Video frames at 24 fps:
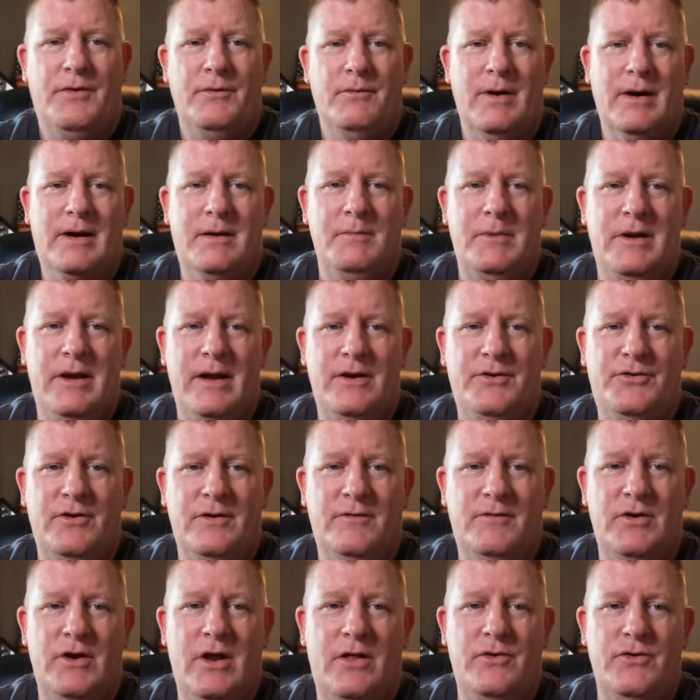the recommendation
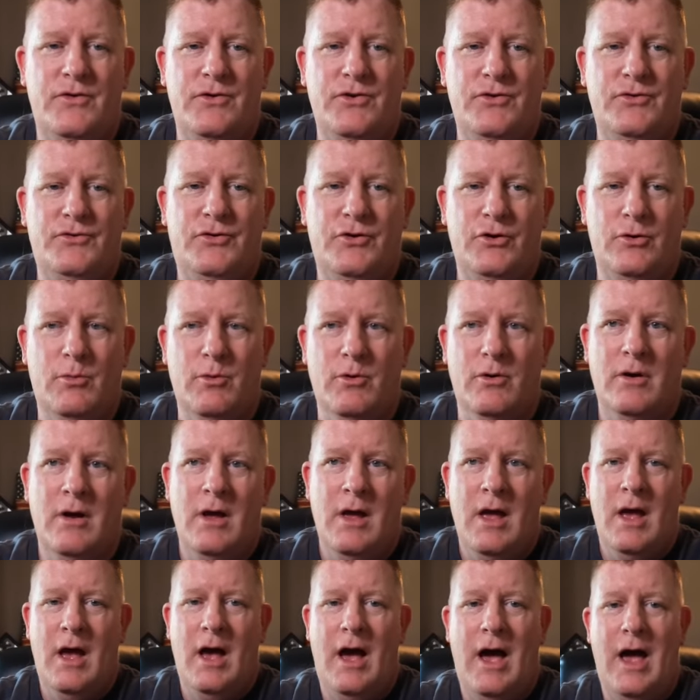of another YouTuber,
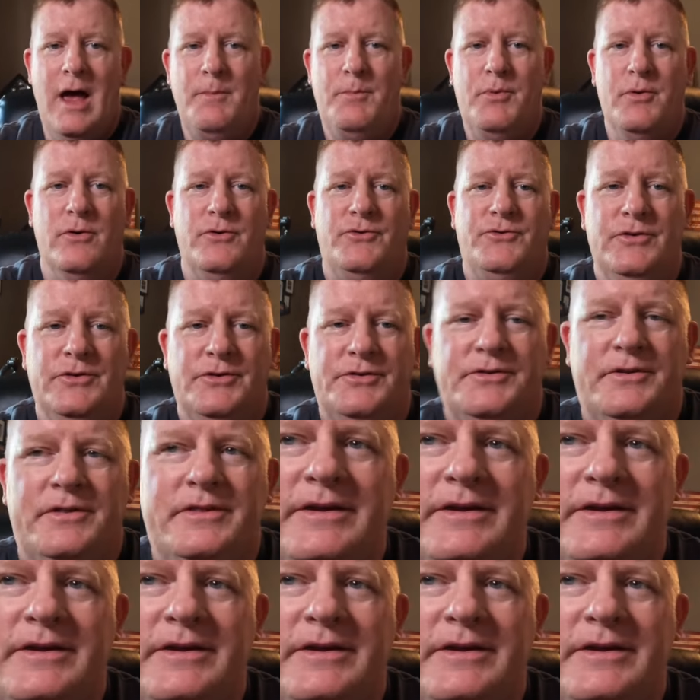I purchased